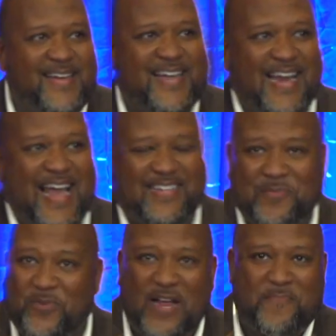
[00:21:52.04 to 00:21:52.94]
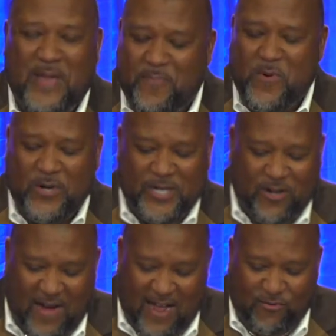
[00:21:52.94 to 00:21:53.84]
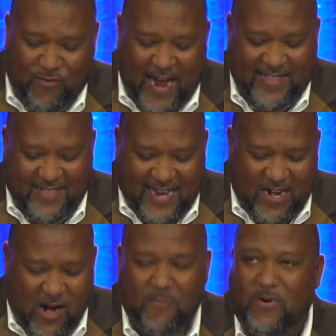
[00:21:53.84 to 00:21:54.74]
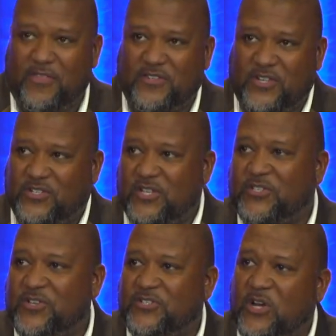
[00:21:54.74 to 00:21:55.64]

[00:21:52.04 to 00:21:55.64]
God has some great people on the ground right there, our brothers and sisters.